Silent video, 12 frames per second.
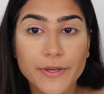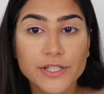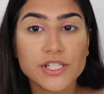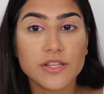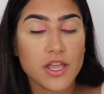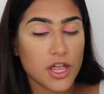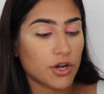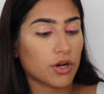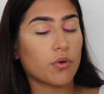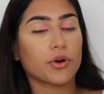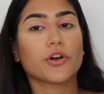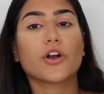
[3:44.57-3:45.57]
into the inner
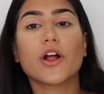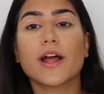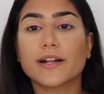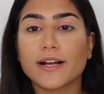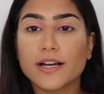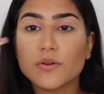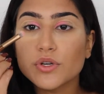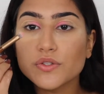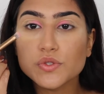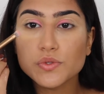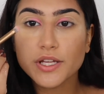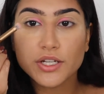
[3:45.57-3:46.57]
corner and I kind of want
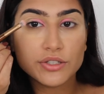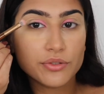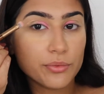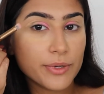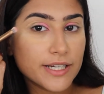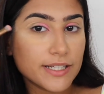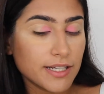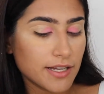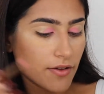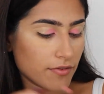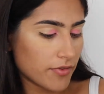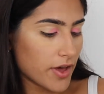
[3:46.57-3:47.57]
to do like a
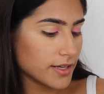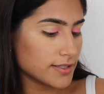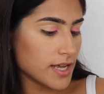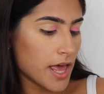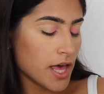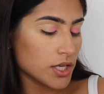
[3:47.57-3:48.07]
gradient effect.